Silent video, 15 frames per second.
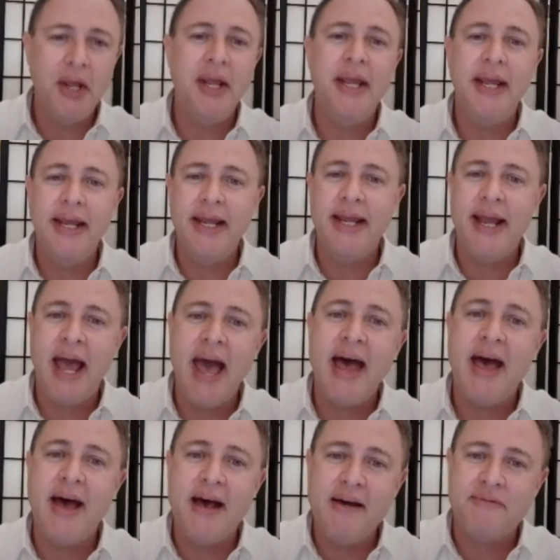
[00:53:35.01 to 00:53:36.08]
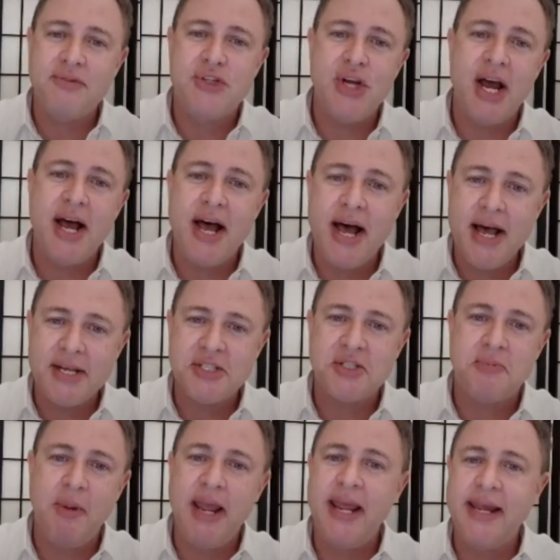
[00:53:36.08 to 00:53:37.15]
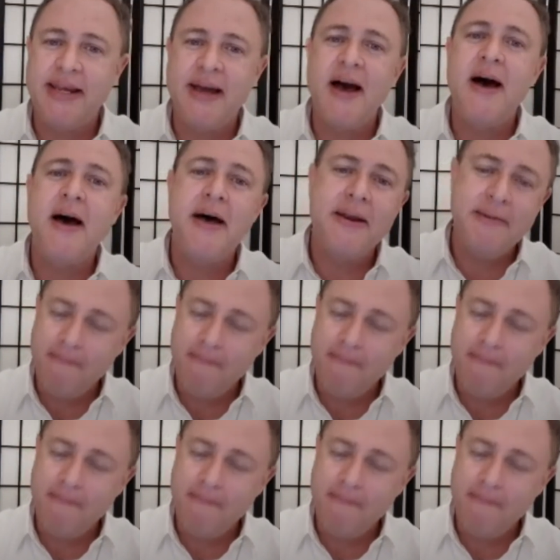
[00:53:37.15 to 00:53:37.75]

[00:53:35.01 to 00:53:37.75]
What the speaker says: We have just begun.